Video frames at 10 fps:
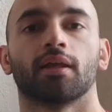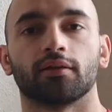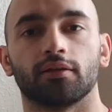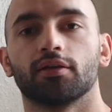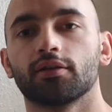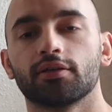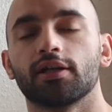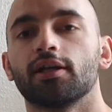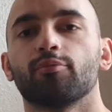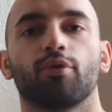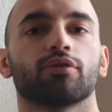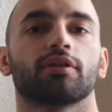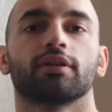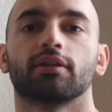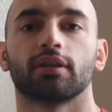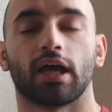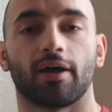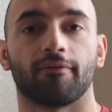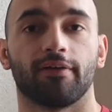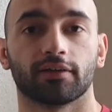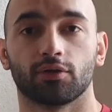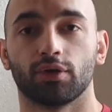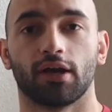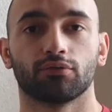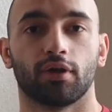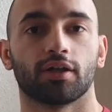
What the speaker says: The third really important factor we have to